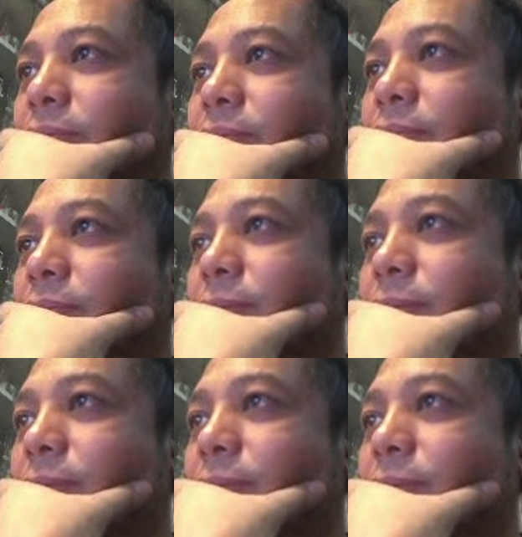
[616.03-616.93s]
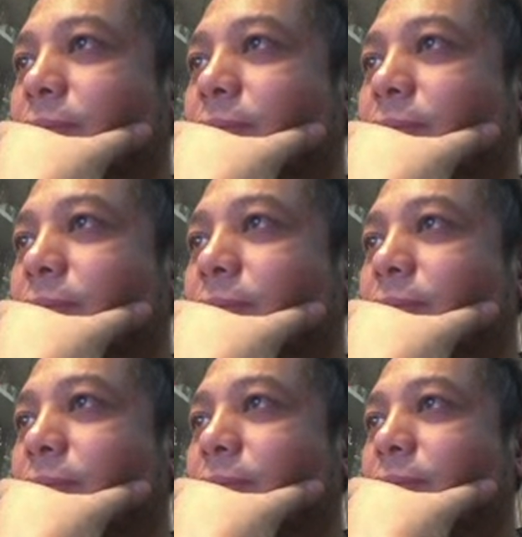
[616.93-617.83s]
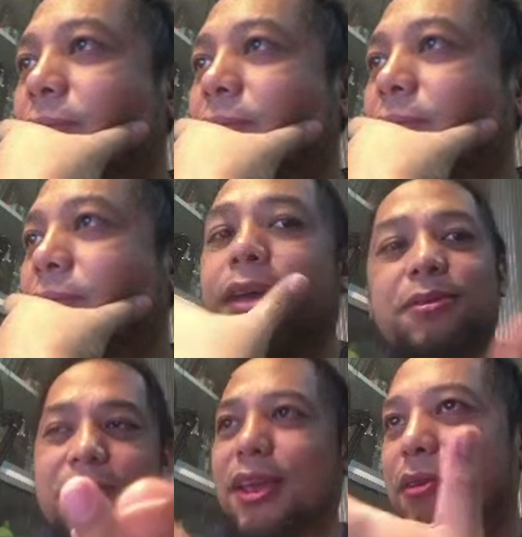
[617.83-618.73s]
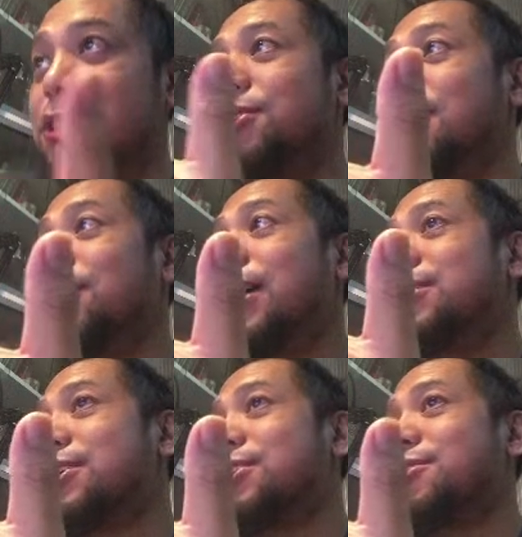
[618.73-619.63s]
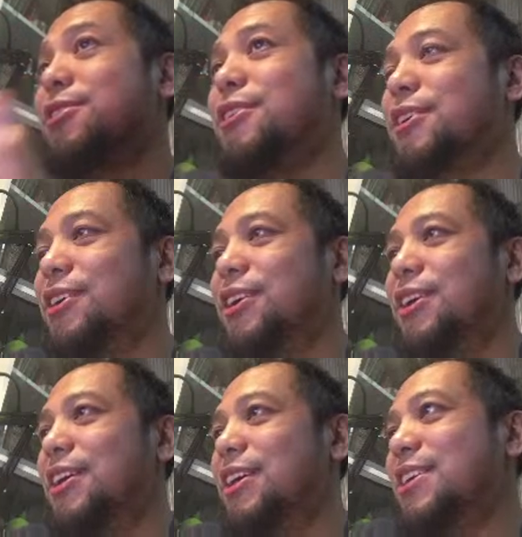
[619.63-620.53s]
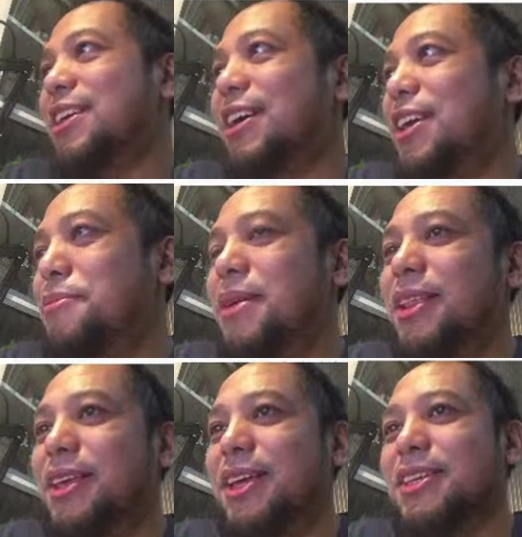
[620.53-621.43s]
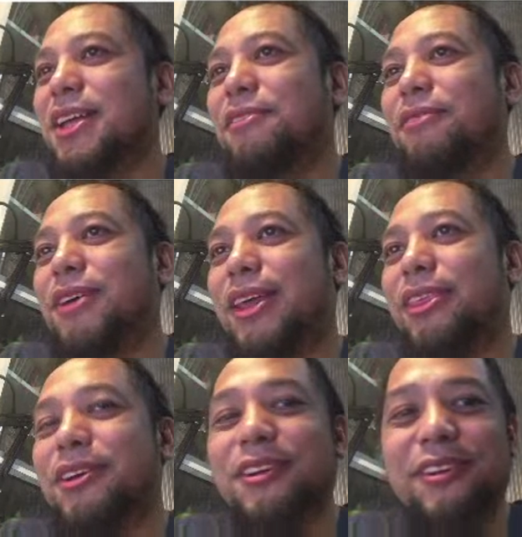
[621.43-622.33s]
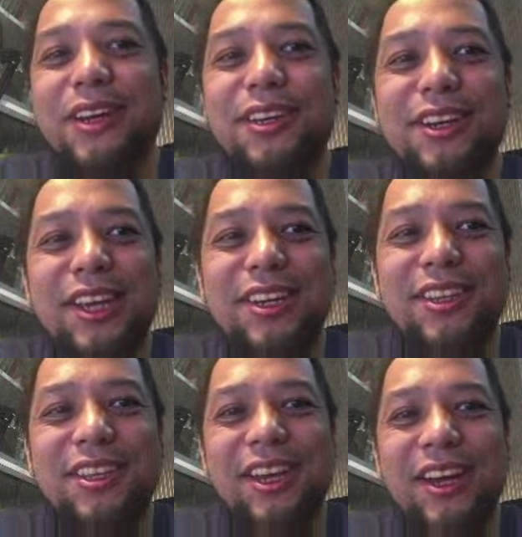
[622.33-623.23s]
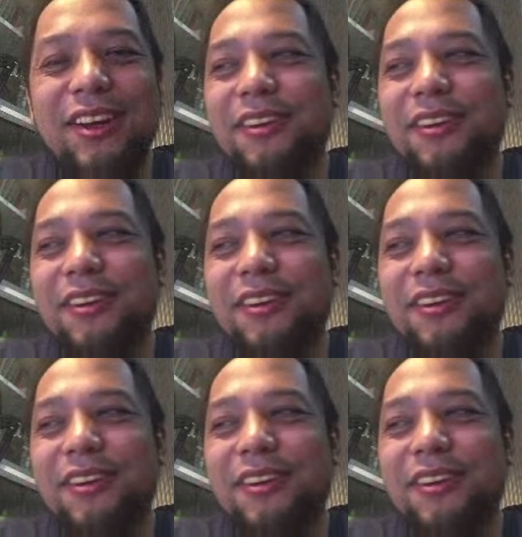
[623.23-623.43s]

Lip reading: And I have to Tiago, who I just saw his email that he's now a father. Congratulations, Tiago.